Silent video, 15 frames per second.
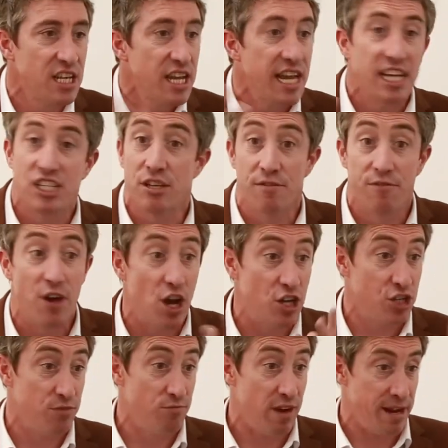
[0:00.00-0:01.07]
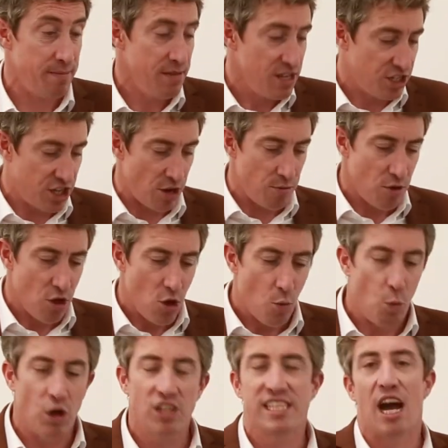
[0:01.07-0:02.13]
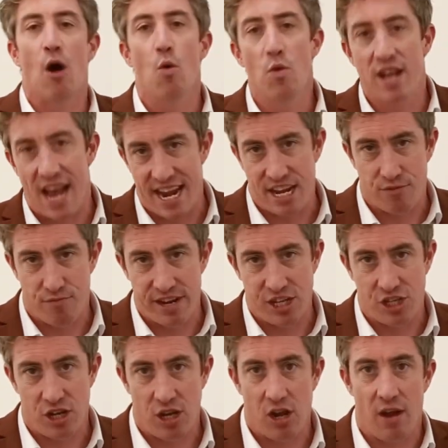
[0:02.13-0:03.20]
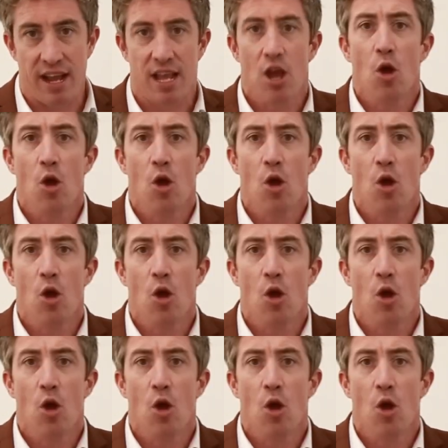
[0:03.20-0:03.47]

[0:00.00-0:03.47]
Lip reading: is conversion rate. So what does that organic reach look like?